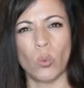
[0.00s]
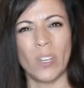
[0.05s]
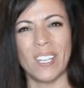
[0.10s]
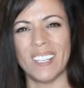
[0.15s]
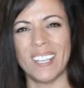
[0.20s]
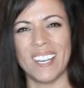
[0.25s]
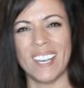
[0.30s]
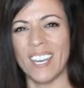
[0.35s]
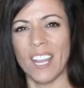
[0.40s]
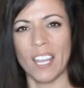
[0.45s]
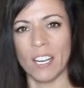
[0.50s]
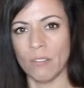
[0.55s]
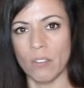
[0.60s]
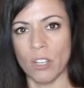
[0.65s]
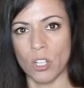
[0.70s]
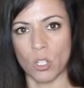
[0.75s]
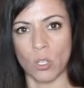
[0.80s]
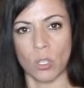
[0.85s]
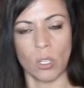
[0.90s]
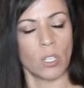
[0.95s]
None of
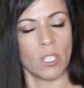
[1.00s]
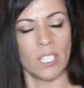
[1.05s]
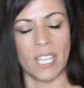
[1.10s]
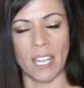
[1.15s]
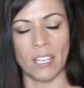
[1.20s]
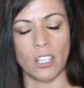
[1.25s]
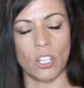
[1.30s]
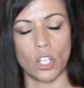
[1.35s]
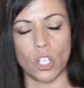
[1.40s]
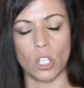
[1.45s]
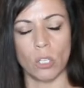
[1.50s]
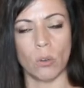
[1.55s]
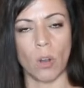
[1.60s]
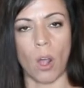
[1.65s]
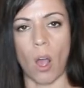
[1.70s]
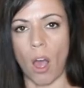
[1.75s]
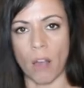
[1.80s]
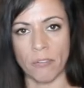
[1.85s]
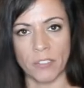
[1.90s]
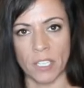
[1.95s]
us tend to shoot
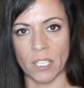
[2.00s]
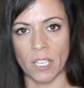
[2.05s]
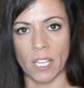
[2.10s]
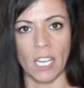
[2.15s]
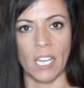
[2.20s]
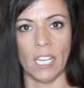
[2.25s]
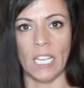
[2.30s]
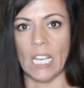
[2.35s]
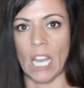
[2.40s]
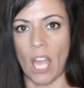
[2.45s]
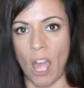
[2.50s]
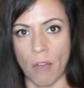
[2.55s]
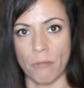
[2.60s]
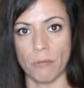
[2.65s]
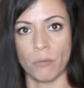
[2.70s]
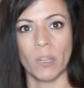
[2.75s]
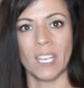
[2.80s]
often enough.